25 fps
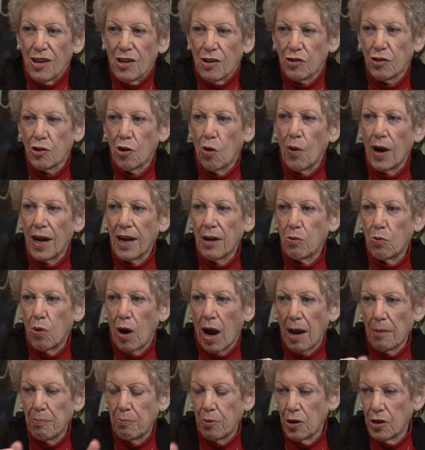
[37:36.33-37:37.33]
So I,
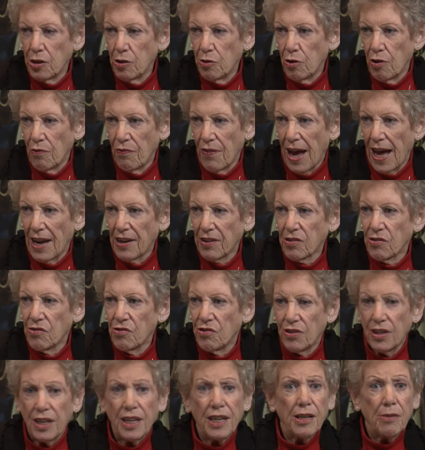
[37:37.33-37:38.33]
I bring you to Vatican
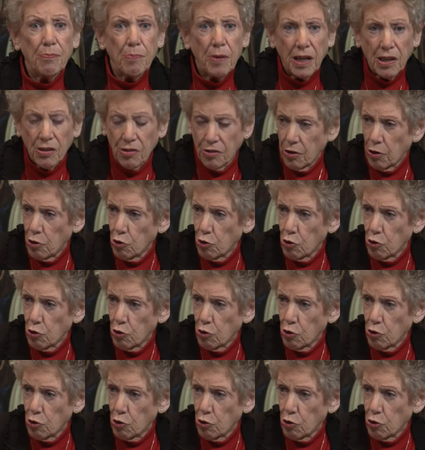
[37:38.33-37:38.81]
City because mm-hmm.